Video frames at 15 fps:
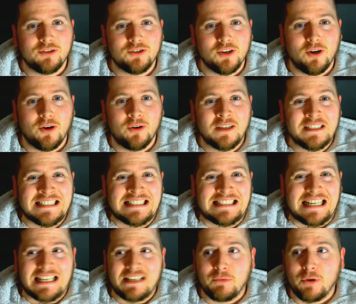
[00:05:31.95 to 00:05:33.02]
So
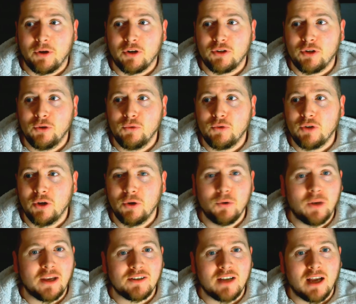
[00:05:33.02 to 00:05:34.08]
I think we got a
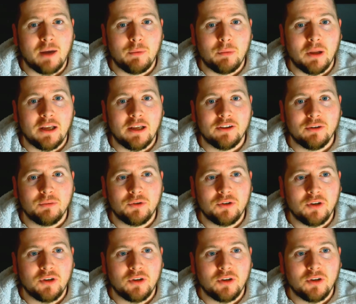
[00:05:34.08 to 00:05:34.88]
2-2 last time we played them.